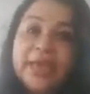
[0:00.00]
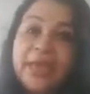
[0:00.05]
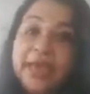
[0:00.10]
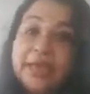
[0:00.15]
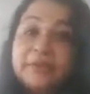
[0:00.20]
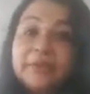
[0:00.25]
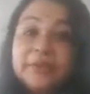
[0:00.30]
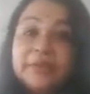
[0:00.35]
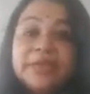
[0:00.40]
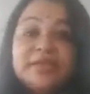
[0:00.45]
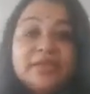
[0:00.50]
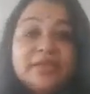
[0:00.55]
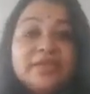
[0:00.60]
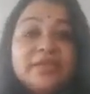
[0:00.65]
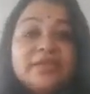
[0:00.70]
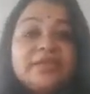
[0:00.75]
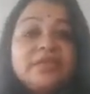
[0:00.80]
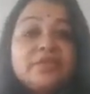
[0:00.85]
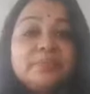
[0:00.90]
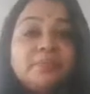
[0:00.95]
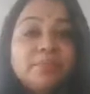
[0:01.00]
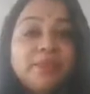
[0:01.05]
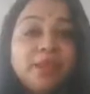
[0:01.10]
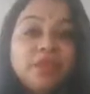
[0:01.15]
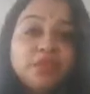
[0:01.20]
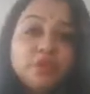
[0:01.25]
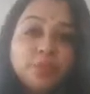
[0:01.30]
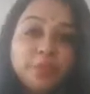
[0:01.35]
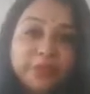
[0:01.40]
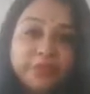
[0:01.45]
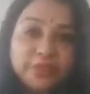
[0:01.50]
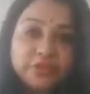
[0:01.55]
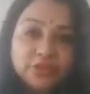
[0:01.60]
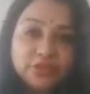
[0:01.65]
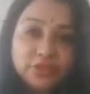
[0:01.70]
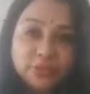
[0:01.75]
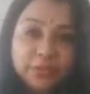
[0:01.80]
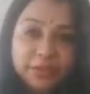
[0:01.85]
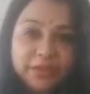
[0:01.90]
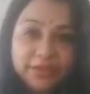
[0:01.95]
and maintaining the pH
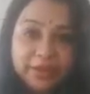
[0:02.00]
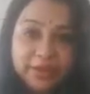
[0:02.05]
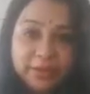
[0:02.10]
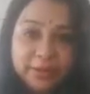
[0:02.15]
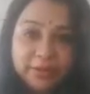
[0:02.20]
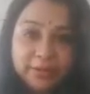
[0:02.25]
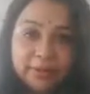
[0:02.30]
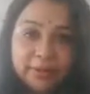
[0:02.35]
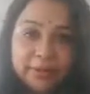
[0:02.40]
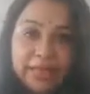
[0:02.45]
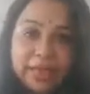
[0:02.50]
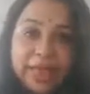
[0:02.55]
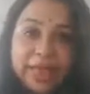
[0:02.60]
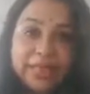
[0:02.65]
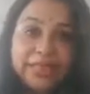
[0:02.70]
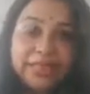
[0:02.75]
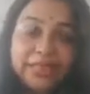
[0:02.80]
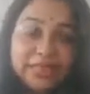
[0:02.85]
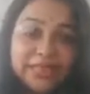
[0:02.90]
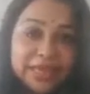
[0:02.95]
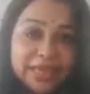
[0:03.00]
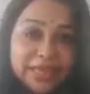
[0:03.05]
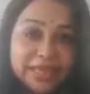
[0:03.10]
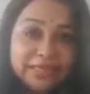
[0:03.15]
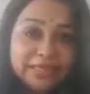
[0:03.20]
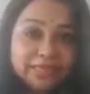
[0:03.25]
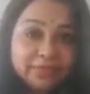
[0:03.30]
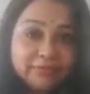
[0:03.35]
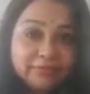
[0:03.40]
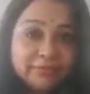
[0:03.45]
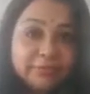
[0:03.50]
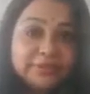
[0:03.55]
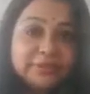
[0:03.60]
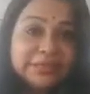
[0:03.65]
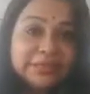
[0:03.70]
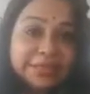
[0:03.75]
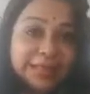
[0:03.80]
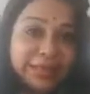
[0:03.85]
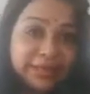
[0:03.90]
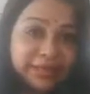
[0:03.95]
balance of the hair. And in case there is
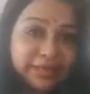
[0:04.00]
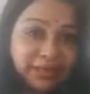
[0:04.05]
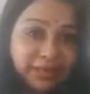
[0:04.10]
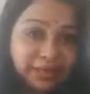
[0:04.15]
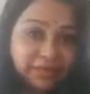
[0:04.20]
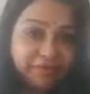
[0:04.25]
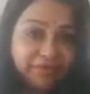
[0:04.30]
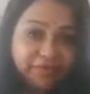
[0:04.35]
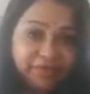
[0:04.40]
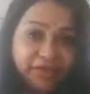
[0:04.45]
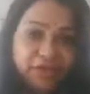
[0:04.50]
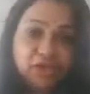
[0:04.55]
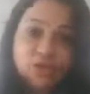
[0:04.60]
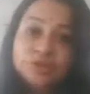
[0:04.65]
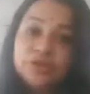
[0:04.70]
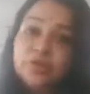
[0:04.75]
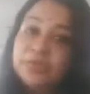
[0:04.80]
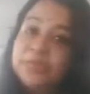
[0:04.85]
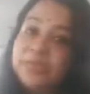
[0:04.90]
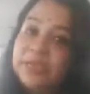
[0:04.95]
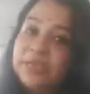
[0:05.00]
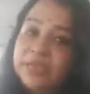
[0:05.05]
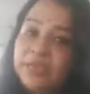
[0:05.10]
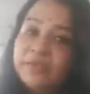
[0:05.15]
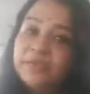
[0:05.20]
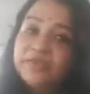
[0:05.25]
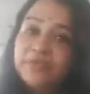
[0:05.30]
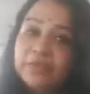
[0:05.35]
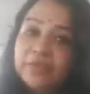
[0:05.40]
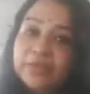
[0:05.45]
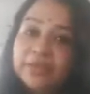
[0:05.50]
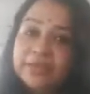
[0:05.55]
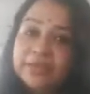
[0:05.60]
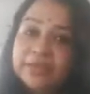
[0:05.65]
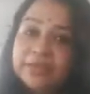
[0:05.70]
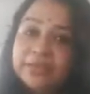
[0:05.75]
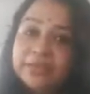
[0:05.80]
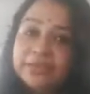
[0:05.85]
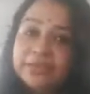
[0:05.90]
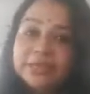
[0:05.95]
light infection of the hair
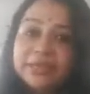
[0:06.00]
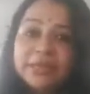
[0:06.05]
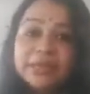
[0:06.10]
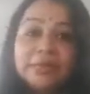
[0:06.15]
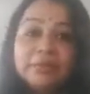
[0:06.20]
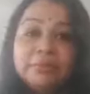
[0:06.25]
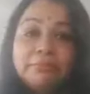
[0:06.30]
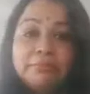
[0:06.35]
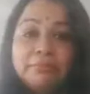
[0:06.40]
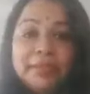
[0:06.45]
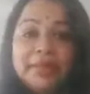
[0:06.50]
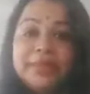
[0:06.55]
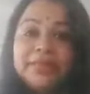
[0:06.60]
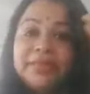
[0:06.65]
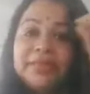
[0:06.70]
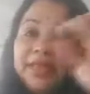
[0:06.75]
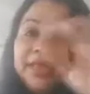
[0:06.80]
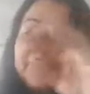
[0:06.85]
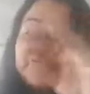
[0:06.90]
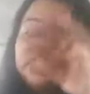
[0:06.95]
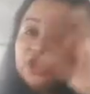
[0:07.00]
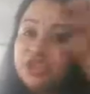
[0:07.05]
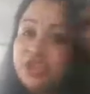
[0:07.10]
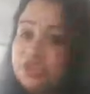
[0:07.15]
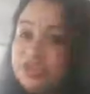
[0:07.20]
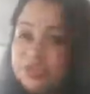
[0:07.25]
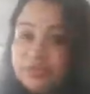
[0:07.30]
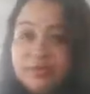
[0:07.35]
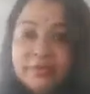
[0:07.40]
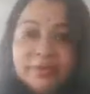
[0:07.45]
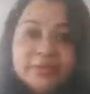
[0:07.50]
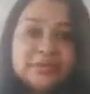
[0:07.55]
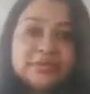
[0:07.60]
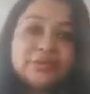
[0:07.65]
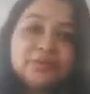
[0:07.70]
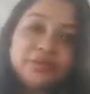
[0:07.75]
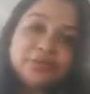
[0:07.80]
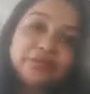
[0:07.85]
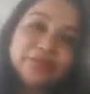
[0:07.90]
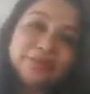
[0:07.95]
follicles, mint and ginger is
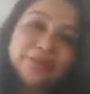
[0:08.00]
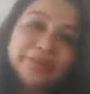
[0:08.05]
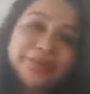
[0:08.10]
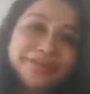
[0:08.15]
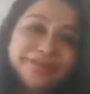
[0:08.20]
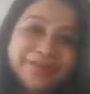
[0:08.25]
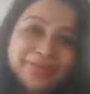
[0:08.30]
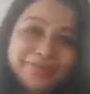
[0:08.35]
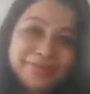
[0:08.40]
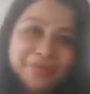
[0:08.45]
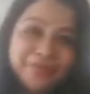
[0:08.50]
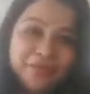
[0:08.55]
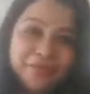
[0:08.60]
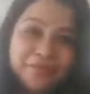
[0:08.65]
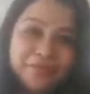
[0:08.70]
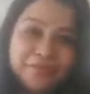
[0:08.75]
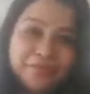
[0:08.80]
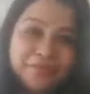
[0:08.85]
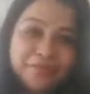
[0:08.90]
going to clear them off.